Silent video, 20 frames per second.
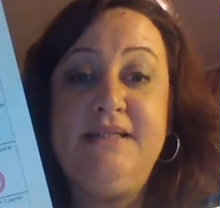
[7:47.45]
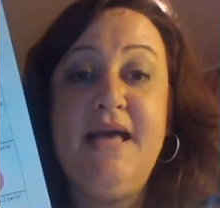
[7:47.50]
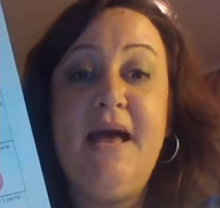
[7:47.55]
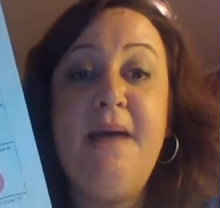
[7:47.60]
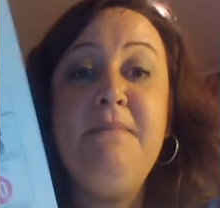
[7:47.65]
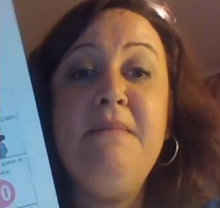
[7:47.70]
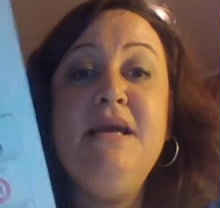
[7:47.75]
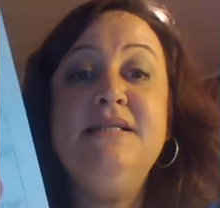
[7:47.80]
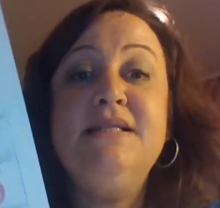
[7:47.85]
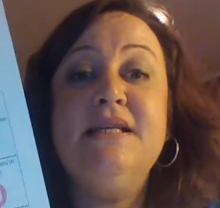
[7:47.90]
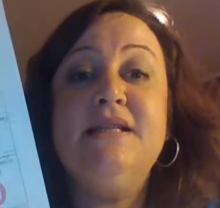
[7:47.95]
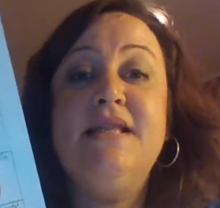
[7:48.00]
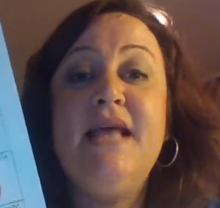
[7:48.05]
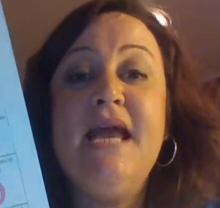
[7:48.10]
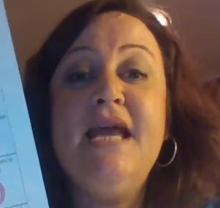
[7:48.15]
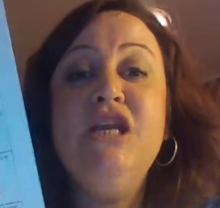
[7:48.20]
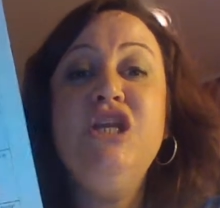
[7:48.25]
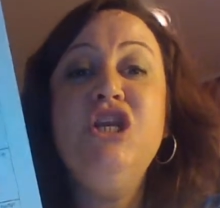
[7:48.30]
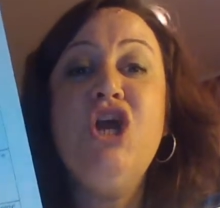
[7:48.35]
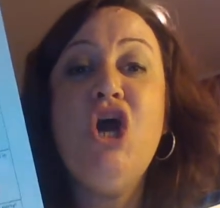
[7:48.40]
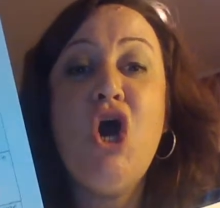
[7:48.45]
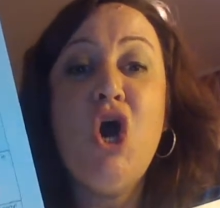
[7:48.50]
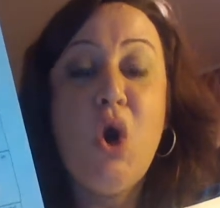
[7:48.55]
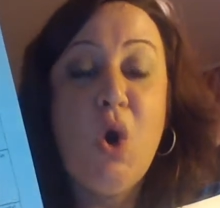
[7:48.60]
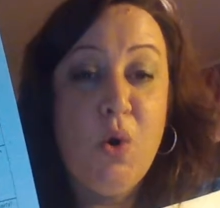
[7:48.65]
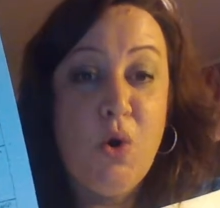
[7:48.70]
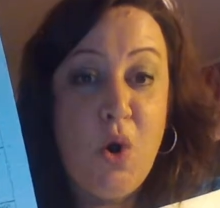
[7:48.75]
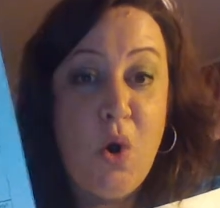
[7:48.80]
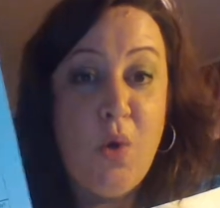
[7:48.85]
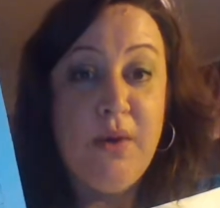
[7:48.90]
That means that they
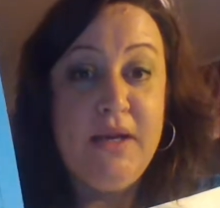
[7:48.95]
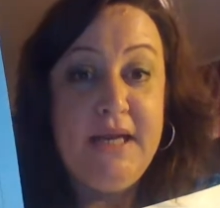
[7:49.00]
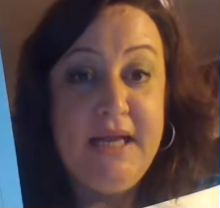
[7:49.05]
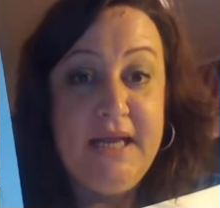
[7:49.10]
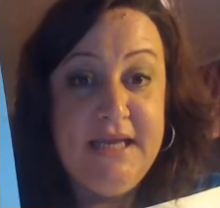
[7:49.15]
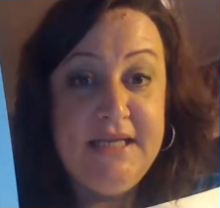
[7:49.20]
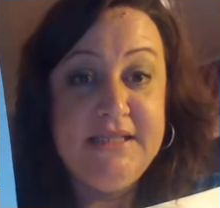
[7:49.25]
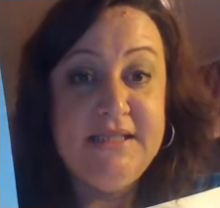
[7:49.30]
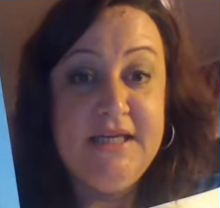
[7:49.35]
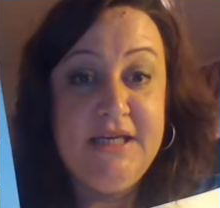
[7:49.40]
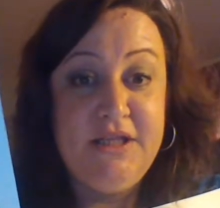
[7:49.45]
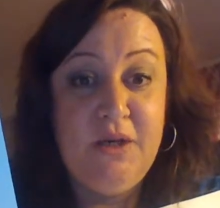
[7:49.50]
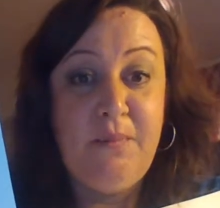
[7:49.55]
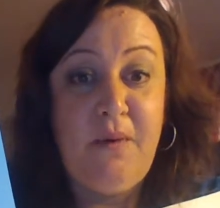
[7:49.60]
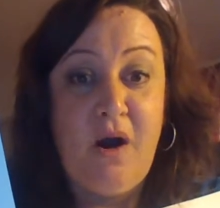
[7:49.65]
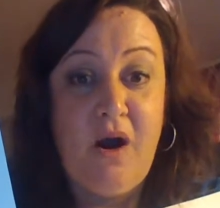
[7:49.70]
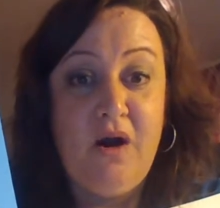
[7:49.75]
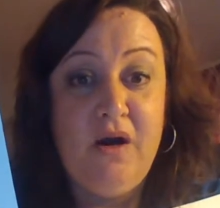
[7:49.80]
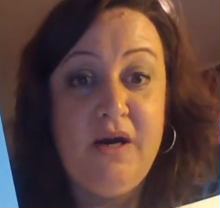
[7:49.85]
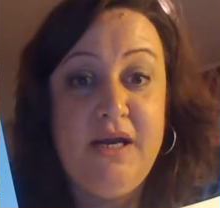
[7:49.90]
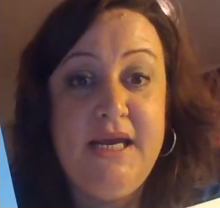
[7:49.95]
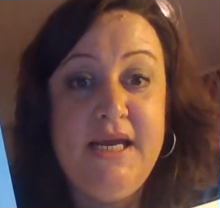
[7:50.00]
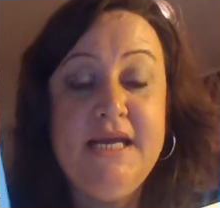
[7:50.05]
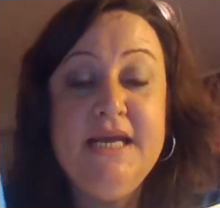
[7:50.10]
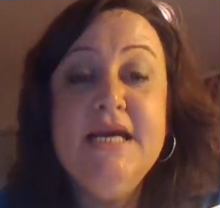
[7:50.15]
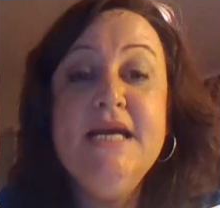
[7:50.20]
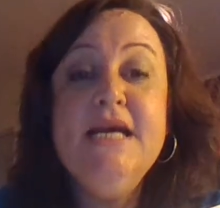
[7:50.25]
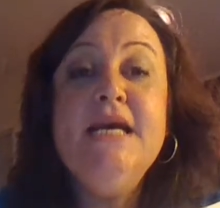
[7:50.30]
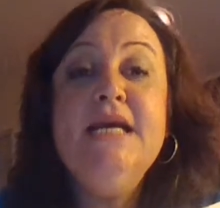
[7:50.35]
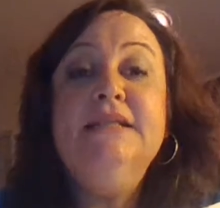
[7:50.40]
know going into their party,
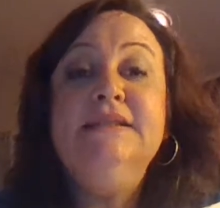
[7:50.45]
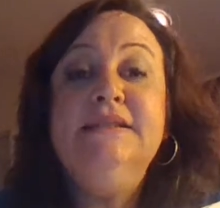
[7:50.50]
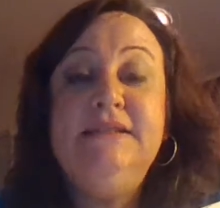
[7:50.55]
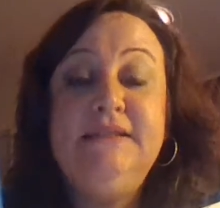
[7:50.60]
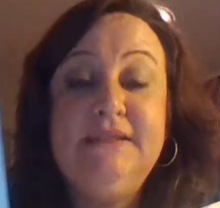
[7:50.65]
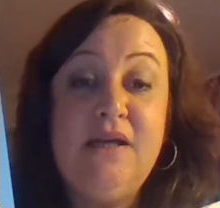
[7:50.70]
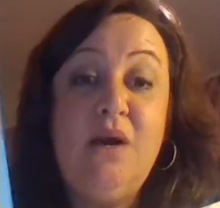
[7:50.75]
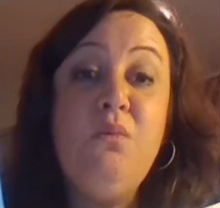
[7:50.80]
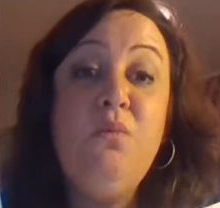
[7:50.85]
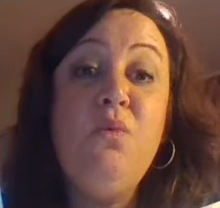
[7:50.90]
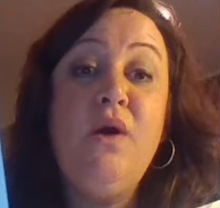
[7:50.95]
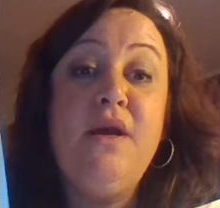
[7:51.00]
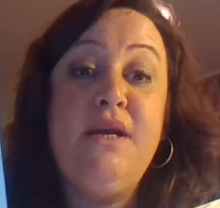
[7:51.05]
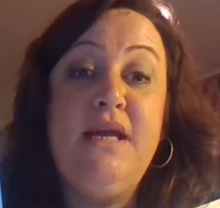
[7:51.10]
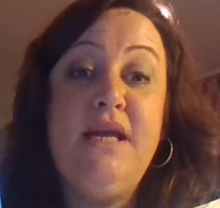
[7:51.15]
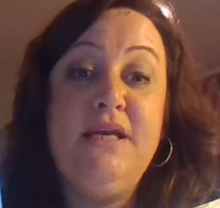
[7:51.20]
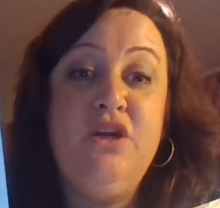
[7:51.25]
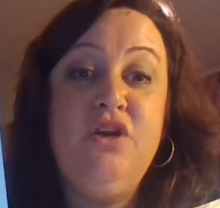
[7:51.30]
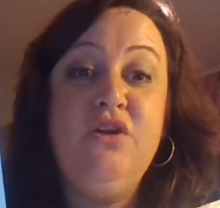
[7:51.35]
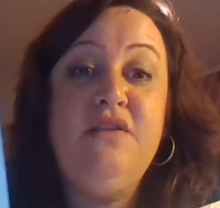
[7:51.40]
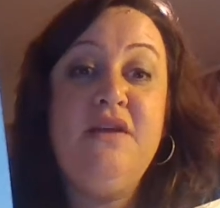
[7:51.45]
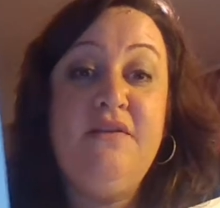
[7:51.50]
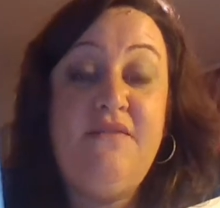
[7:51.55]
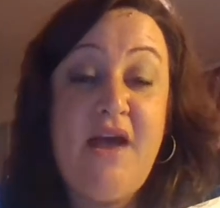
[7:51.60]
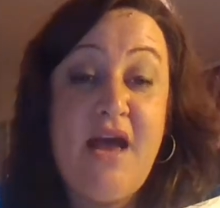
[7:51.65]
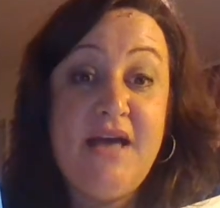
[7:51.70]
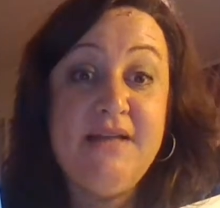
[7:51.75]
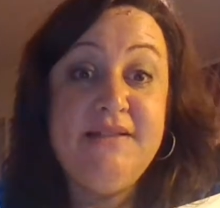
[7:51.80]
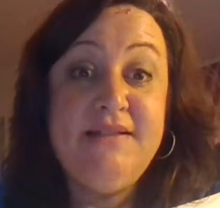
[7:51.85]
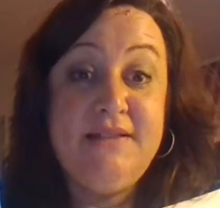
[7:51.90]
someone, they've
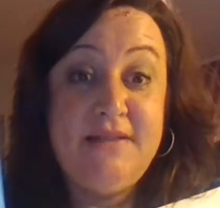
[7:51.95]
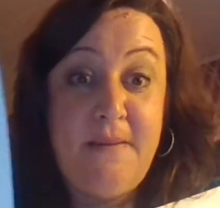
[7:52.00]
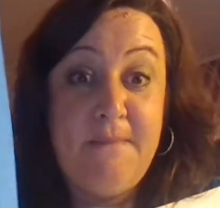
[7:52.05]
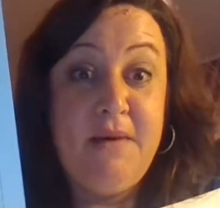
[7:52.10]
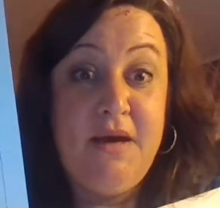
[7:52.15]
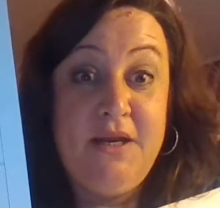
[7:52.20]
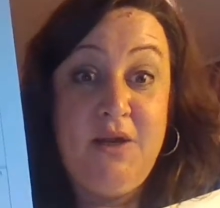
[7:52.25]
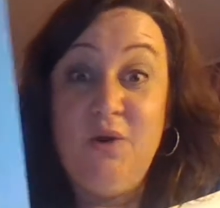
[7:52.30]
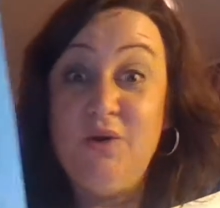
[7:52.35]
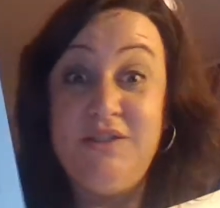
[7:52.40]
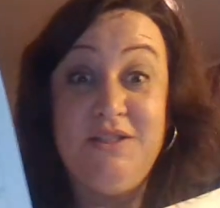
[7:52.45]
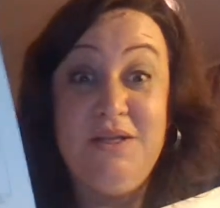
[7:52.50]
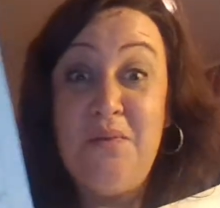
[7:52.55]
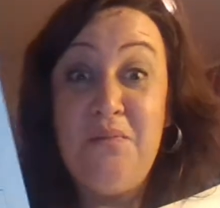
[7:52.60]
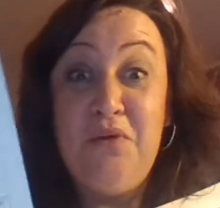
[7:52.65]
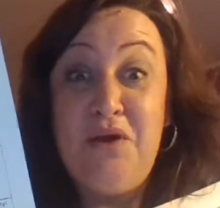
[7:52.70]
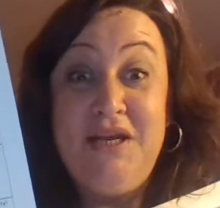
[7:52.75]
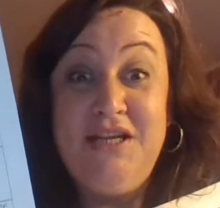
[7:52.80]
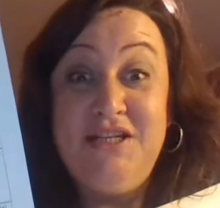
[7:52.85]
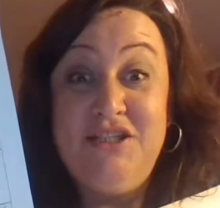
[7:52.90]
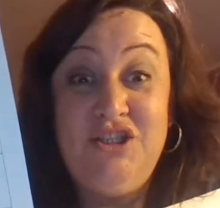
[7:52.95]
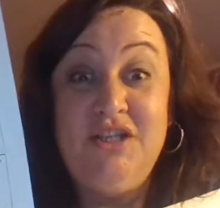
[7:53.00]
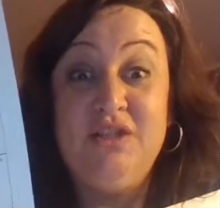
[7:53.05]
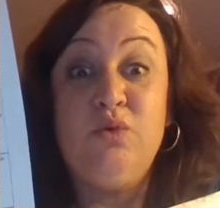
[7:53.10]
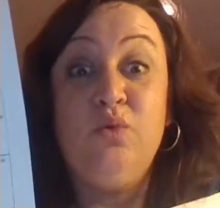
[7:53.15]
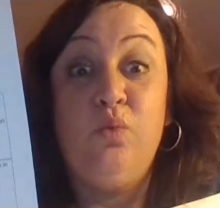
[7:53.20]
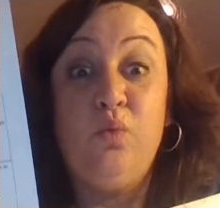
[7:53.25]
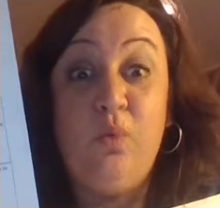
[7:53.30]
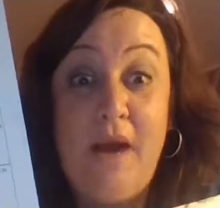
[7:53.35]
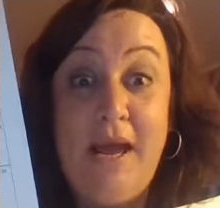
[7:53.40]
asked somebody, or somebody's
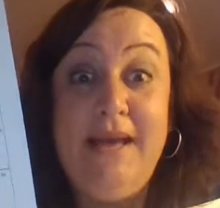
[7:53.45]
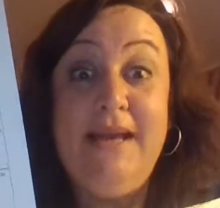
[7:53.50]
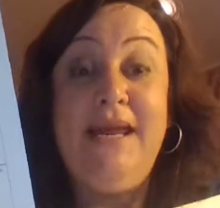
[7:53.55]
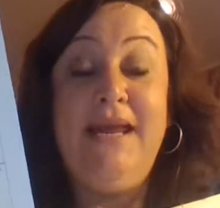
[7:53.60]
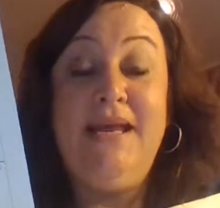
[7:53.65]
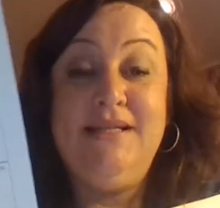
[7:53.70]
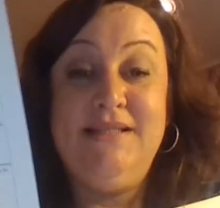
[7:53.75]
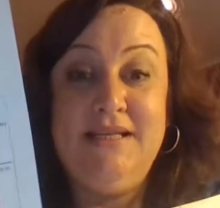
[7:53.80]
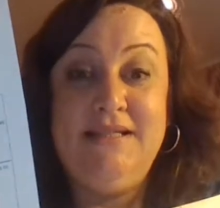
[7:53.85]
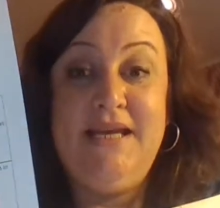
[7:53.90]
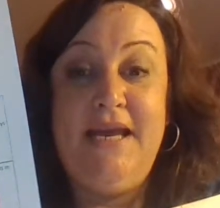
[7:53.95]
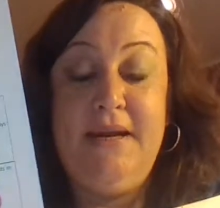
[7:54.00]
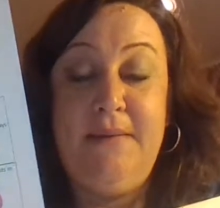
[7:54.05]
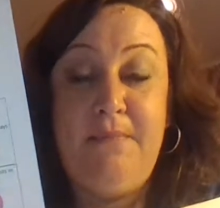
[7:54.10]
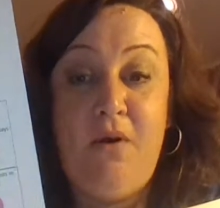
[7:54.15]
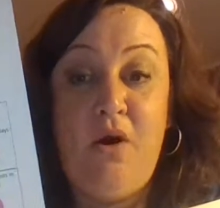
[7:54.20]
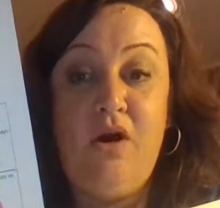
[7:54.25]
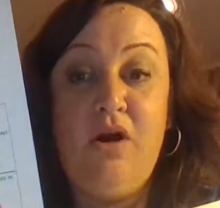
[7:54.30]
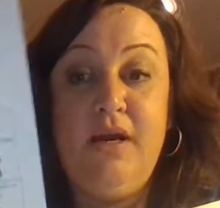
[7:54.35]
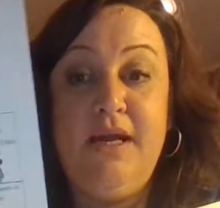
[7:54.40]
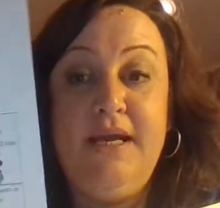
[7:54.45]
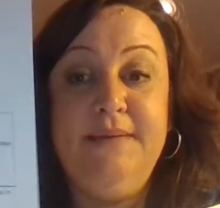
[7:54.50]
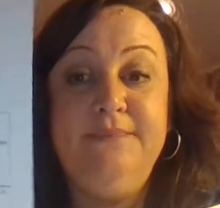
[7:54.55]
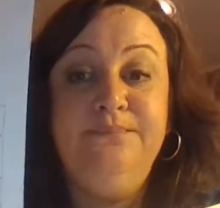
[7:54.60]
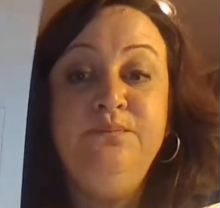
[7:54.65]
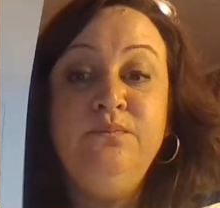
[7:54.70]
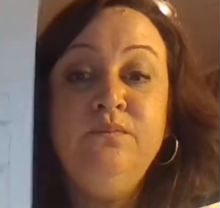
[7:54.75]
just ready to date a party.